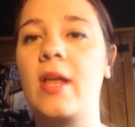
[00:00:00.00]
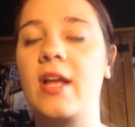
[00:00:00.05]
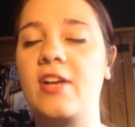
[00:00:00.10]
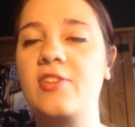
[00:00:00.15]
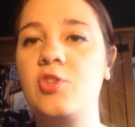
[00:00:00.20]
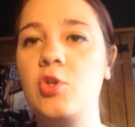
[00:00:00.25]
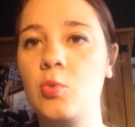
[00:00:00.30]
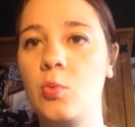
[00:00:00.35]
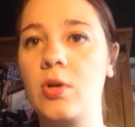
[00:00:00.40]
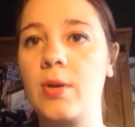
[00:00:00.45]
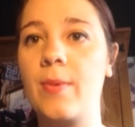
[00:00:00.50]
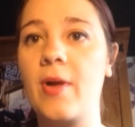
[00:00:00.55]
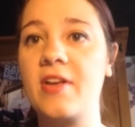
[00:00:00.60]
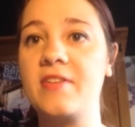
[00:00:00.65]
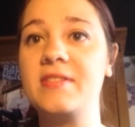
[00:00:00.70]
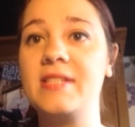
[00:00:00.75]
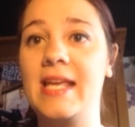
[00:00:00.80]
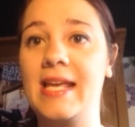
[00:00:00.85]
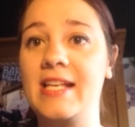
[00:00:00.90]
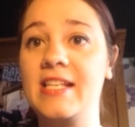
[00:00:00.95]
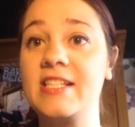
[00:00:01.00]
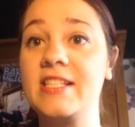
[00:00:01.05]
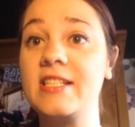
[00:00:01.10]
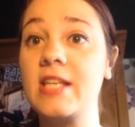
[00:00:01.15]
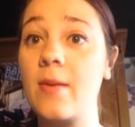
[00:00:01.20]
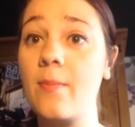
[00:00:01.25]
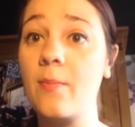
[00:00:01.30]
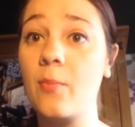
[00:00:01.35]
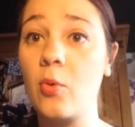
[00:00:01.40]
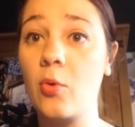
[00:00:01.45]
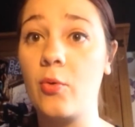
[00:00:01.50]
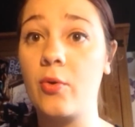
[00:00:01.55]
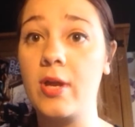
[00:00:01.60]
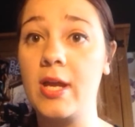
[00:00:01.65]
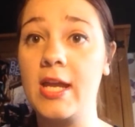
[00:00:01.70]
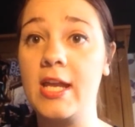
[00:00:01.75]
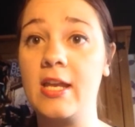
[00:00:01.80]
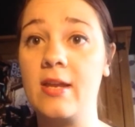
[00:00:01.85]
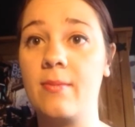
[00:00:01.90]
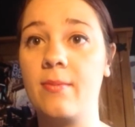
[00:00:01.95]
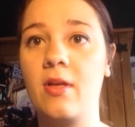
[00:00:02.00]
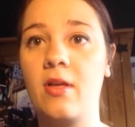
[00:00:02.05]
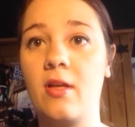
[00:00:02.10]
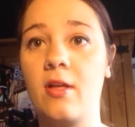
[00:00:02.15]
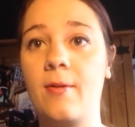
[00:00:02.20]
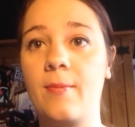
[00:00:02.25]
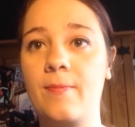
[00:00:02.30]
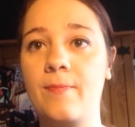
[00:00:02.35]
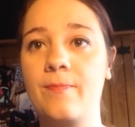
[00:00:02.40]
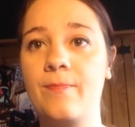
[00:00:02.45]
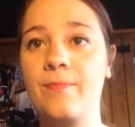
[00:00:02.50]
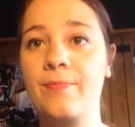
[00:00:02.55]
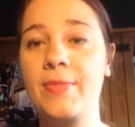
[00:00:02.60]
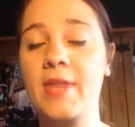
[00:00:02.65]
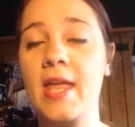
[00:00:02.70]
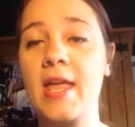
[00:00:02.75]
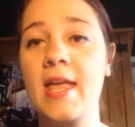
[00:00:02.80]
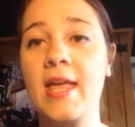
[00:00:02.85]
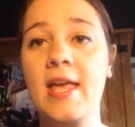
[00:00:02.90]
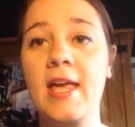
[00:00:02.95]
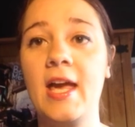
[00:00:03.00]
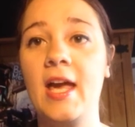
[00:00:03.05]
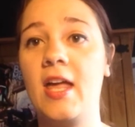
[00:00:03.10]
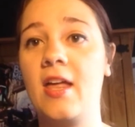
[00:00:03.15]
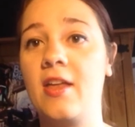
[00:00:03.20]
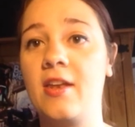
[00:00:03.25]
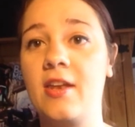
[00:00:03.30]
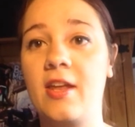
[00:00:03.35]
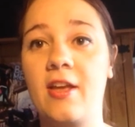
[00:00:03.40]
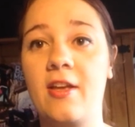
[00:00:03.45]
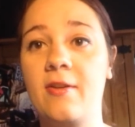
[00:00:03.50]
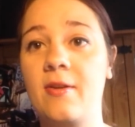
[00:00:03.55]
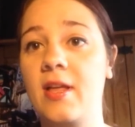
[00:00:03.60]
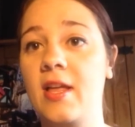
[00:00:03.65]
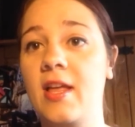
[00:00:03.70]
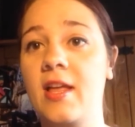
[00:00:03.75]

Like I do want to post it at some point, but I don't know.